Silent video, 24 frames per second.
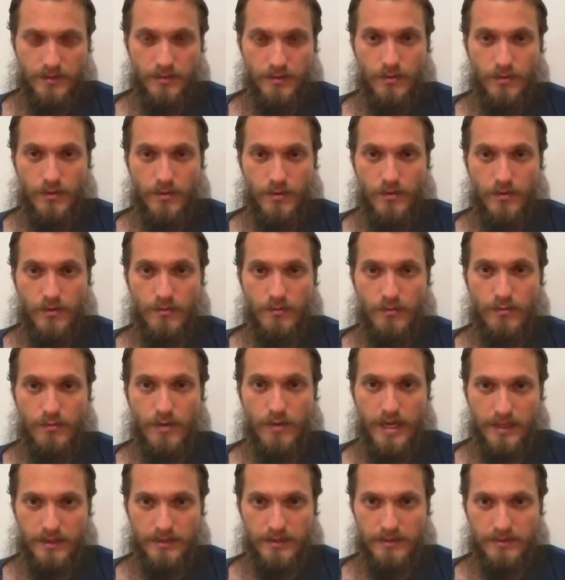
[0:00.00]
or
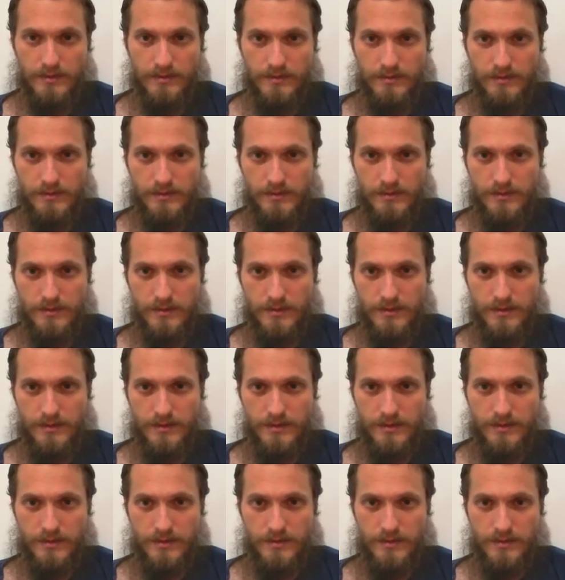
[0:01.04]
write.
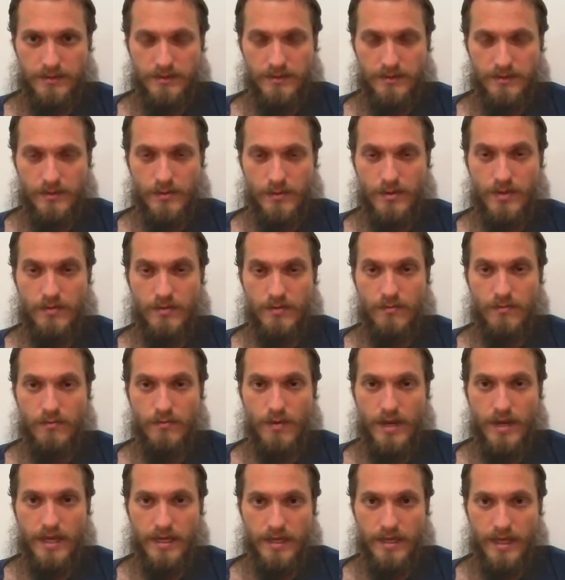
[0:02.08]
You can
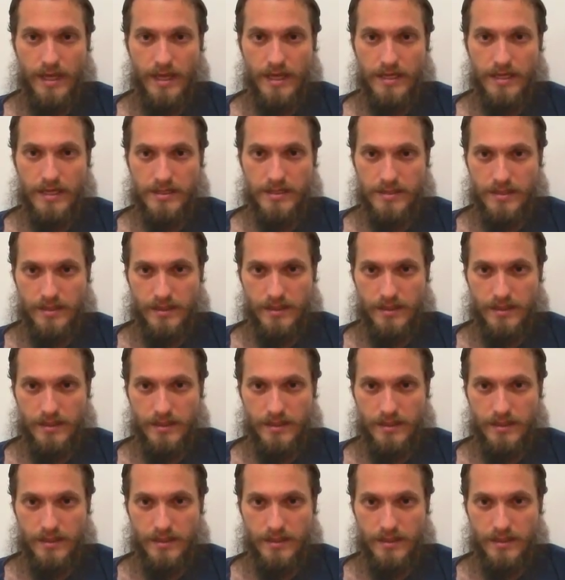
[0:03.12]
write as it